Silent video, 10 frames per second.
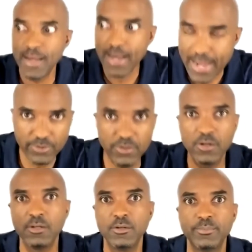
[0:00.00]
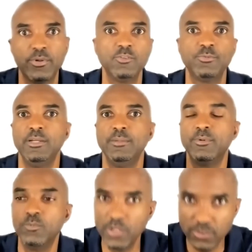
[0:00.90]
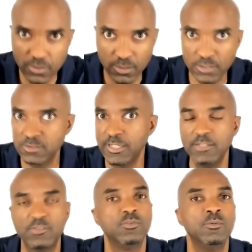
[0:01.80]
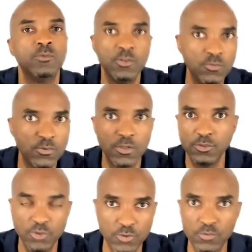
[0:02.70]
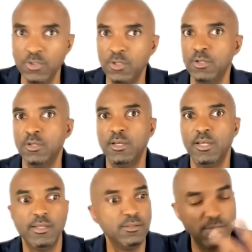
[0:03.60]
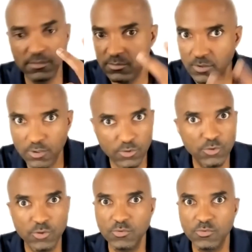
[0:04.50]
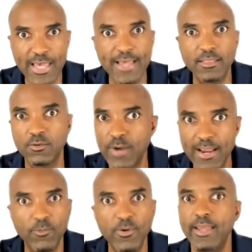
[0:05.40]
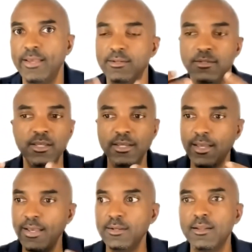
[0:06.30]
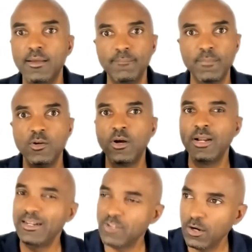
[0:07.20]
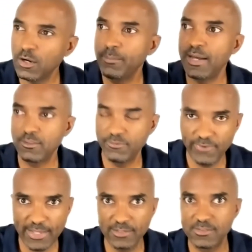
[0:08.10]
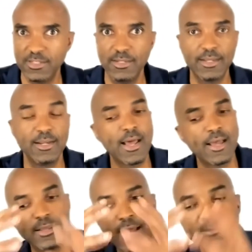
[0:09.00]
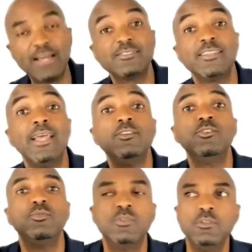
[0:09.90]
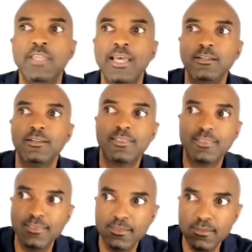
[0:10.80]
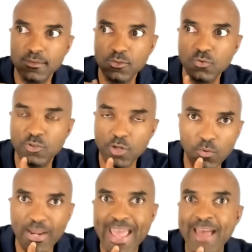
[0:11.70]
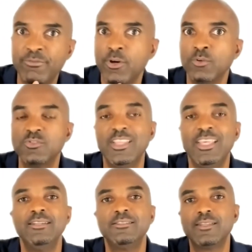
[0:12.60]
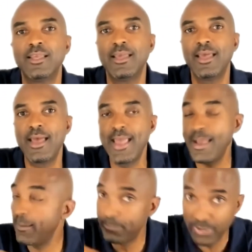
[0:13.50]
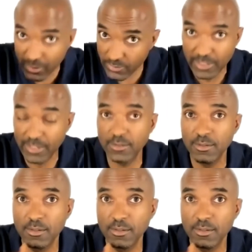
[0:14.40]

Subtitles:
how you're going to approach people, what you're going to say to them, what you want to do. And, you know, you use that the right way. And you know, and I talk about the fantasy, and I'm not saying that you don't have those things, period,